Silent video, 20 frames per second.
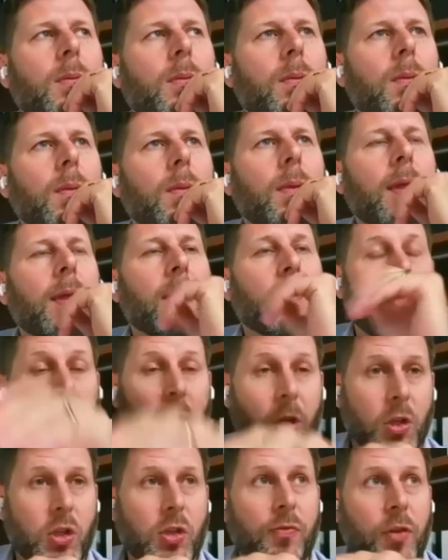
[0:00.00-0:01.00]

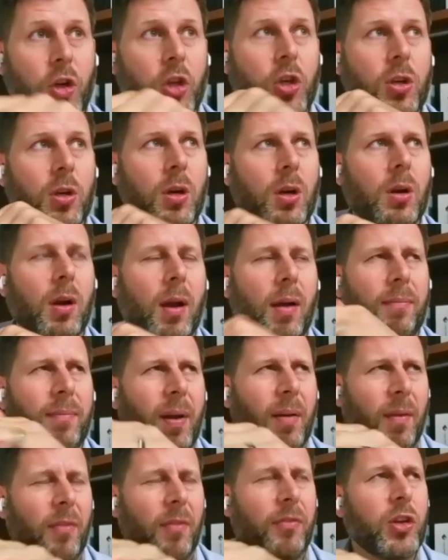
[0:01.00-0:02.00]
there's for sure
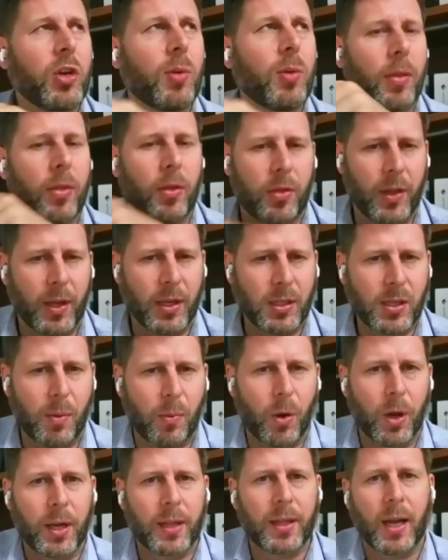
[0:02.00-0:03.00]
a few other things I
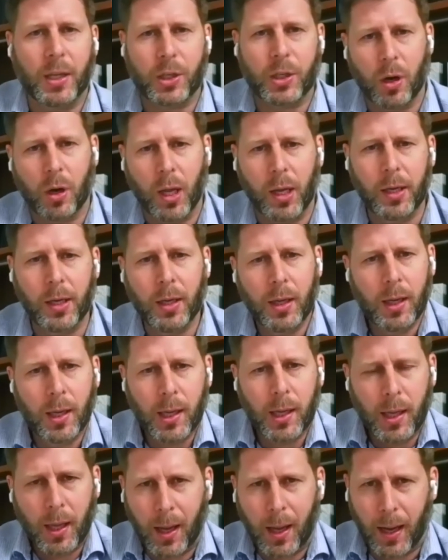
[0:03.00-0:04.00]
want to touch on.
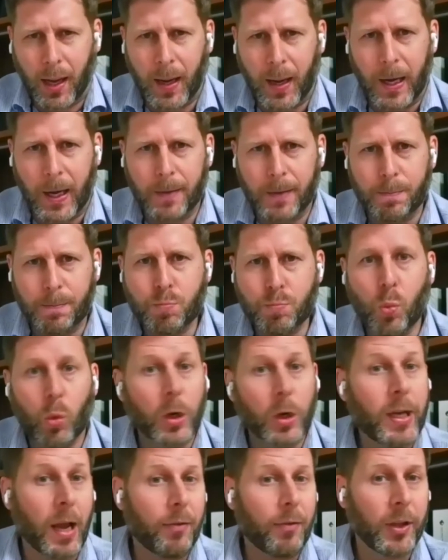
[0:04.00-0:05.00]

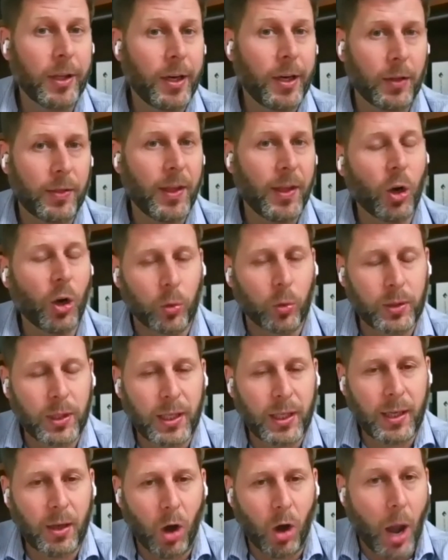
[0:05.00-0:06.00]
We're definitely not the
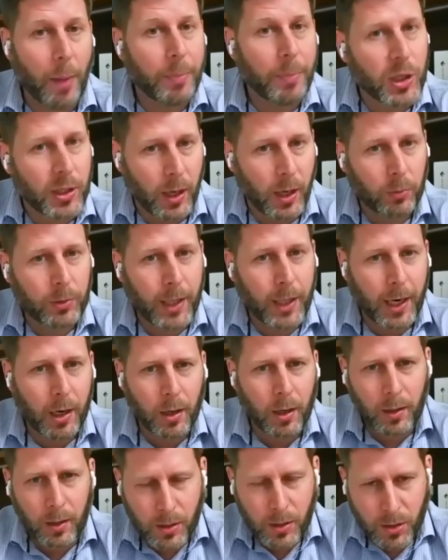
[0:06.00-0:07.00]
only option out
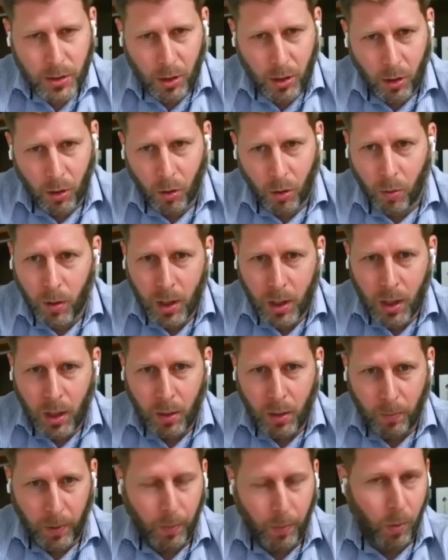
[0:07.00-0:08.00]
there. So
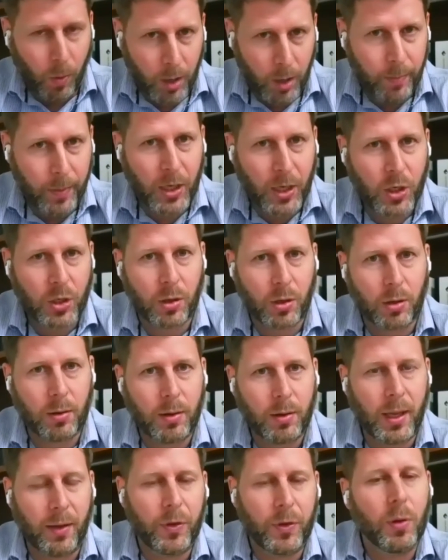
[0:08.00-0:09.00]
we want to make sure
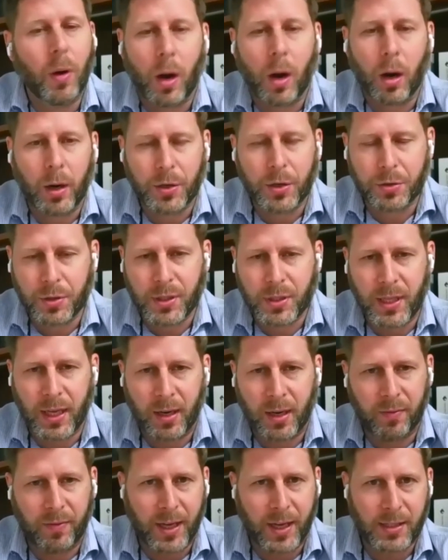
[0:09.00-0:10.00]
if you are interested
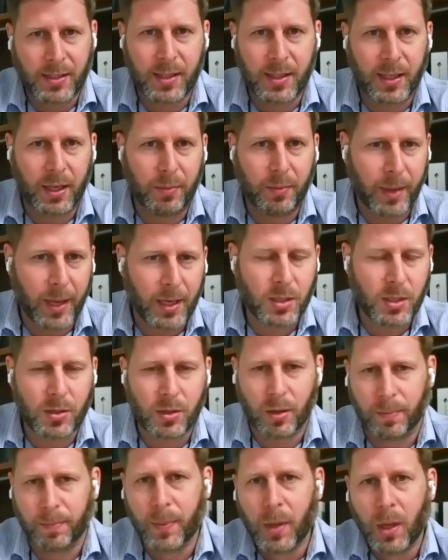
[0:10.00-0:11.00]
in investing in mix
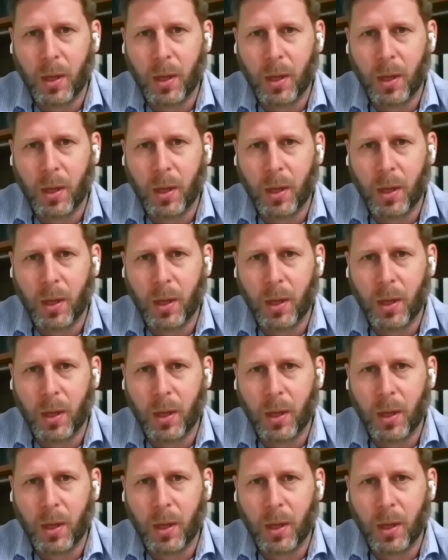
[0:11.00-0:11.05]
or